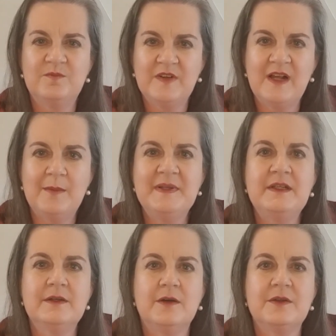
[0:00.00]
far
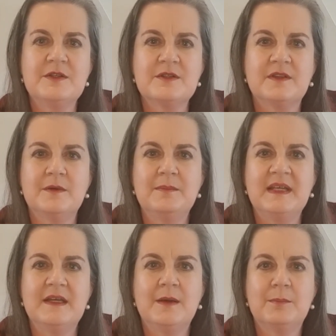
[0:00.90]
beyond the
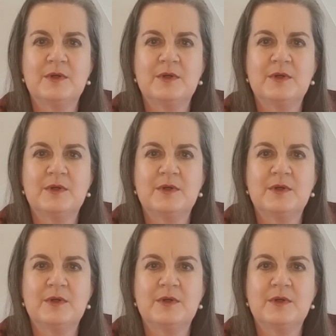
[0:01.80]
mere